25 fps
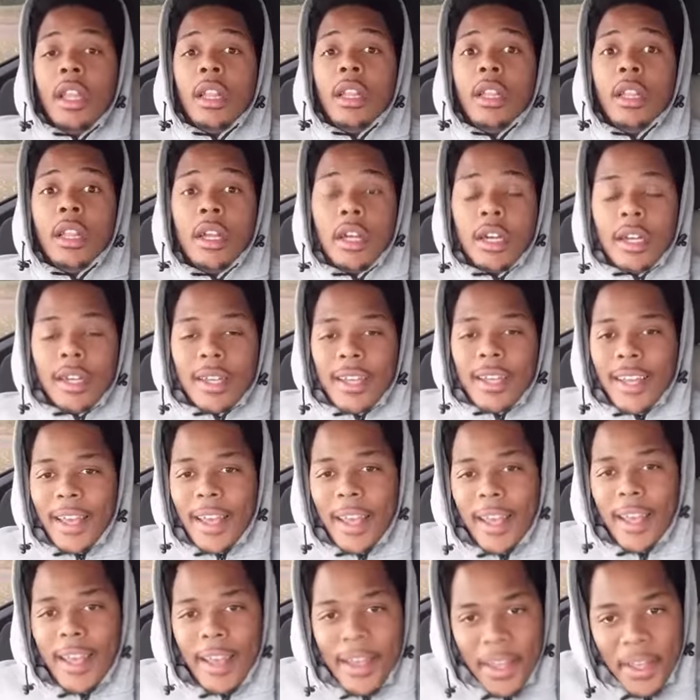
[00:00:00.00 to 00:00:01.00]
Look,
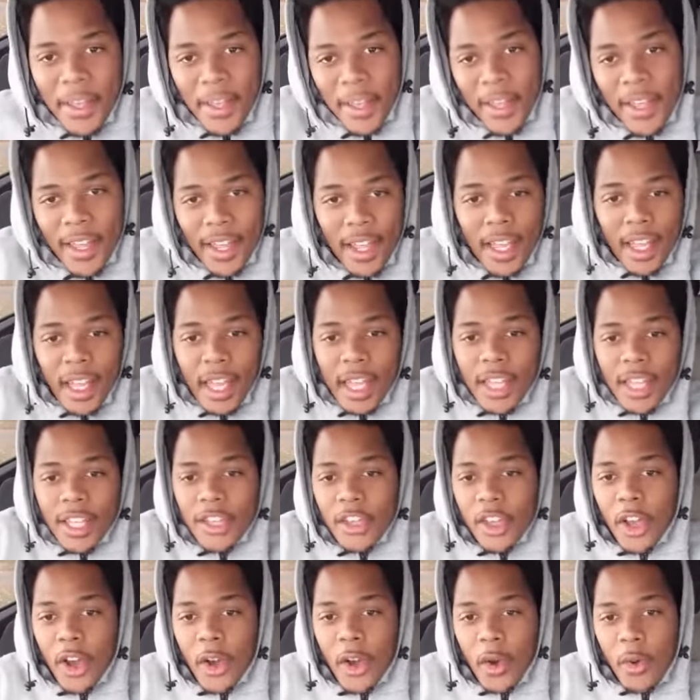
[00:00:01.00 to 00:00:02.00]

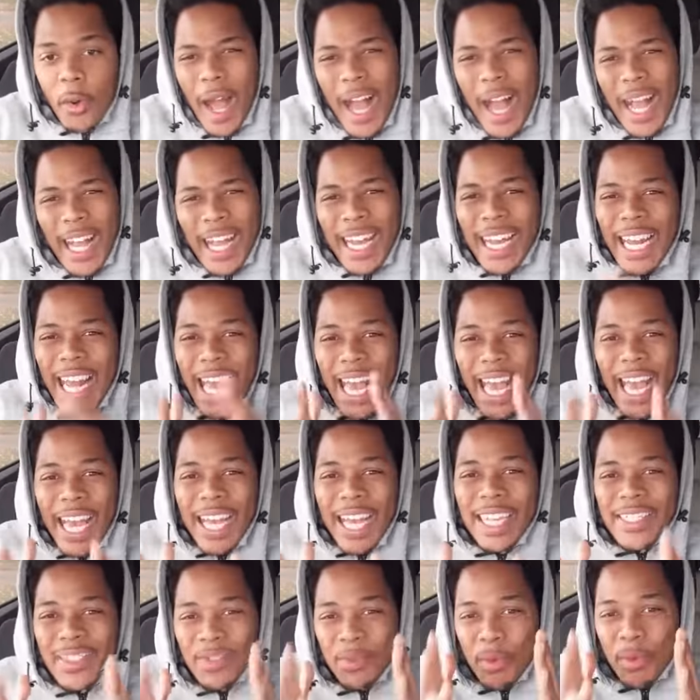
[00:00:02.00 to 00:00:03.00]
yo, I gotta
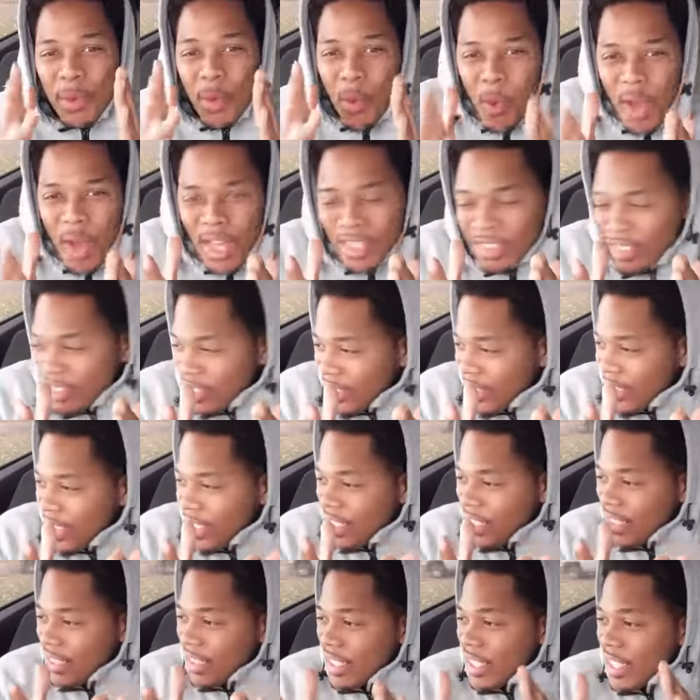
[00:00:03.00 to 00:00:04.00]
ask some
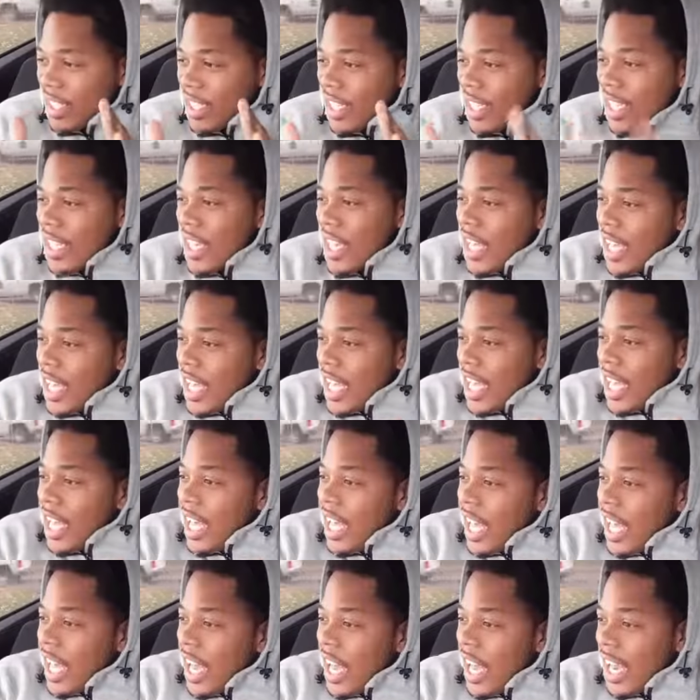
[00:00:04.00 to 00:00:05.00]
questions.
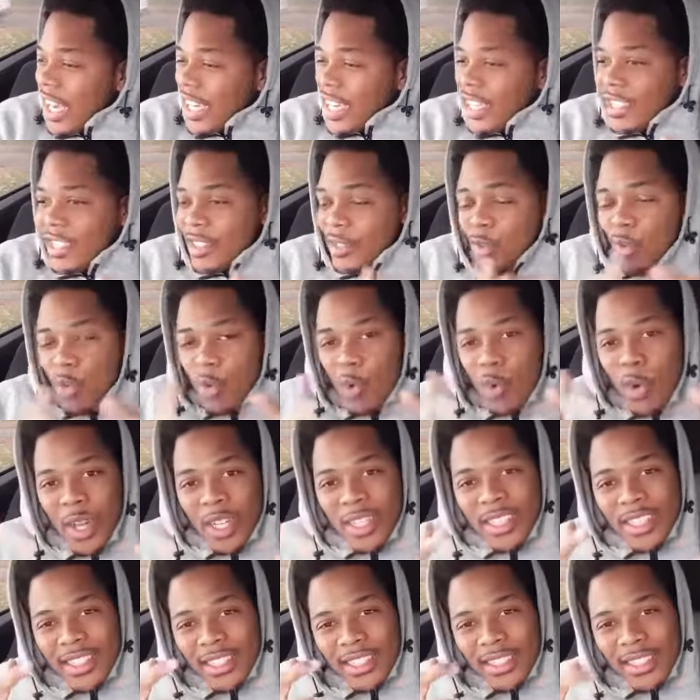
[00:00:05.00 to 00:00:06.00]
I need some
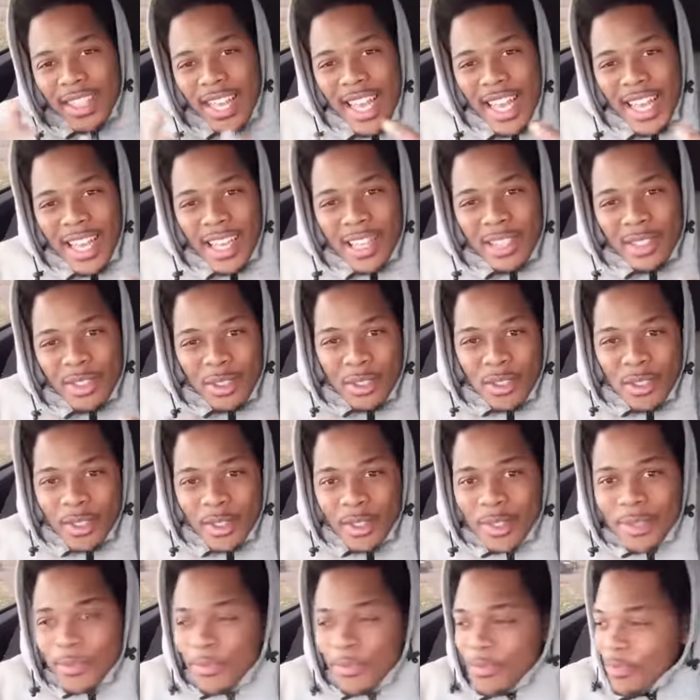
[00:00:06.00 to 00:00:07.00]
questions
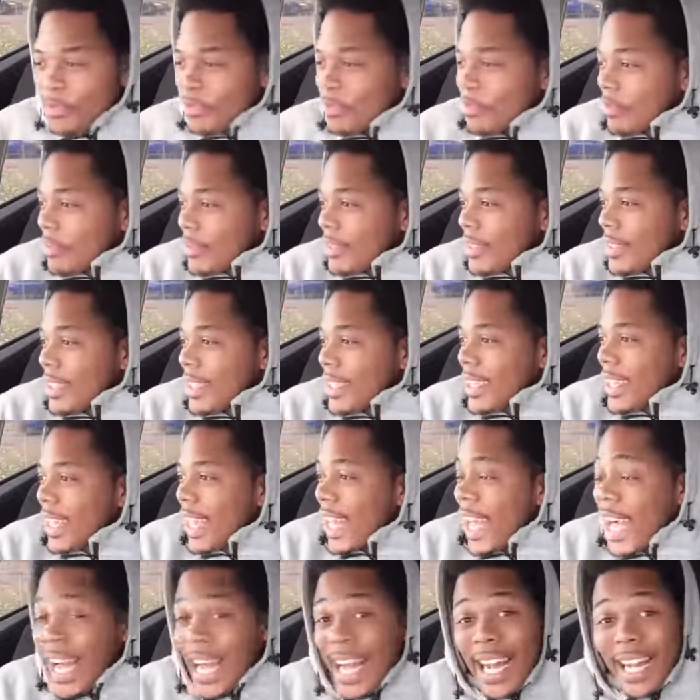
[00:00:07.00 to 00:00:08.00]
answered.
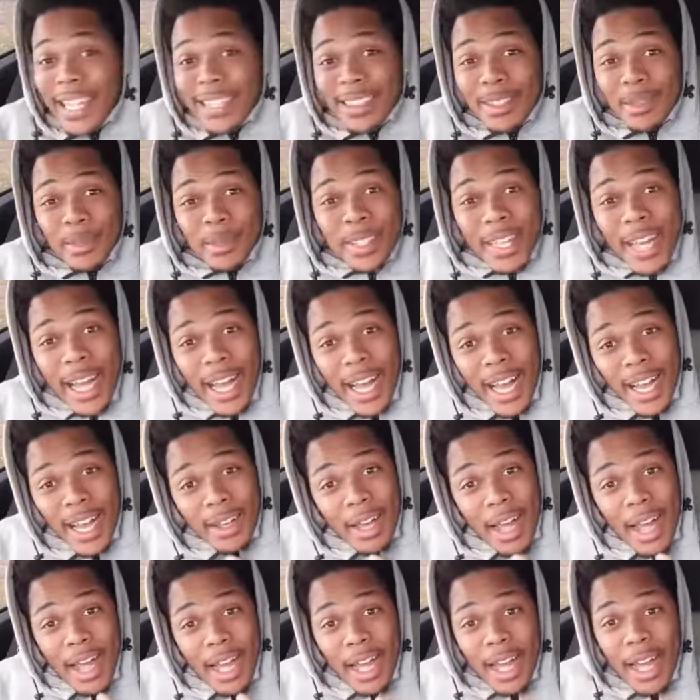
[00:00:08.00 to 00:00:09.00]
I got some
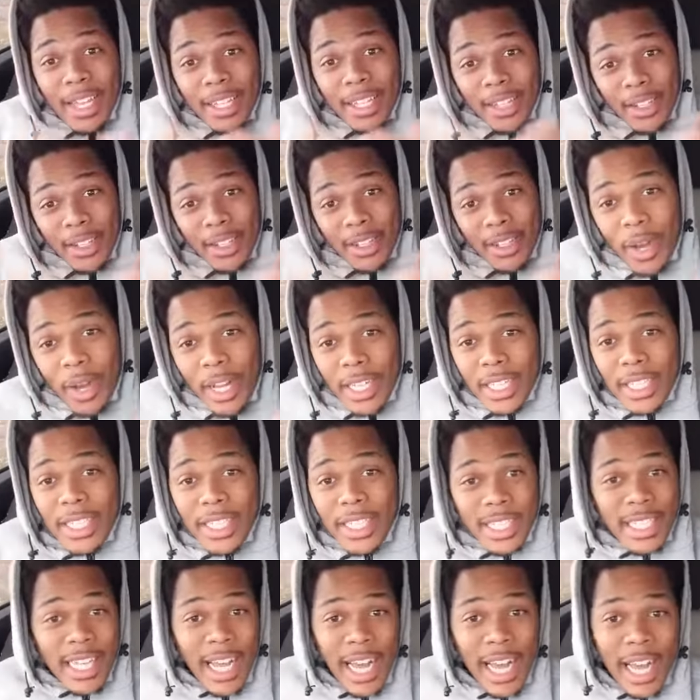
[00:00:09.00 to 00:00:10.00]
I
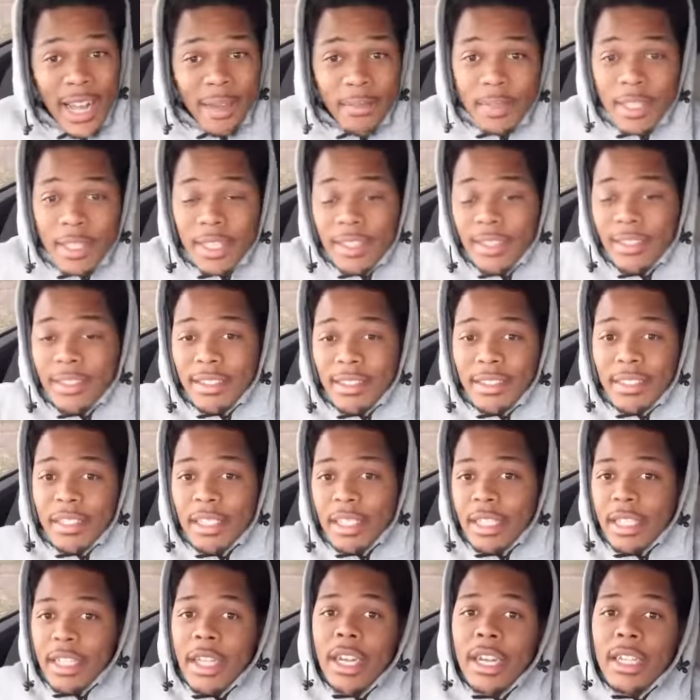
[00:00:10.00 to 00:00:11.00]
need comments.
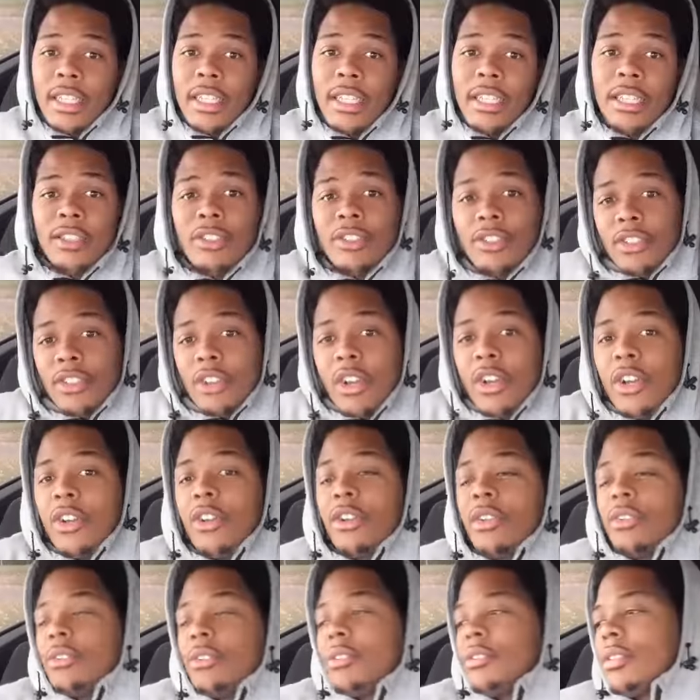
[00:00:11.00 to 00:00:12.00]
I need
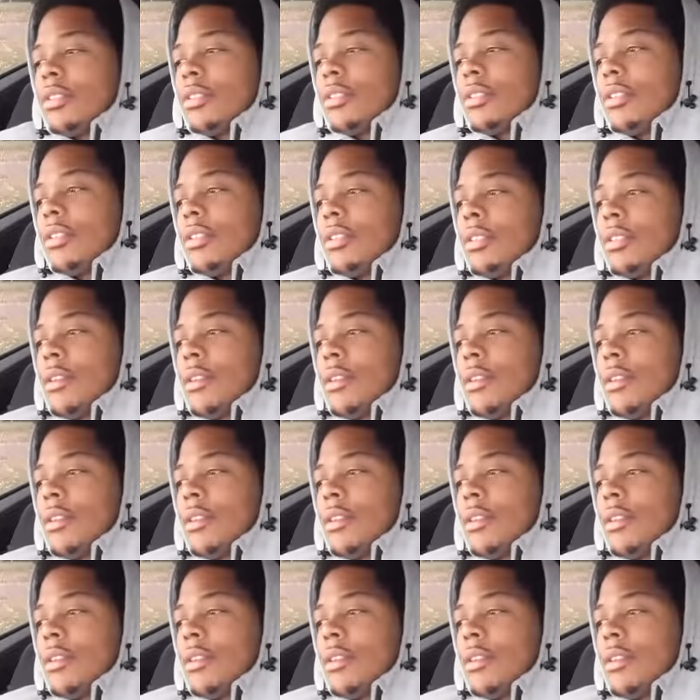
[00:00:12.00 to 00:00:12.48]
concerns.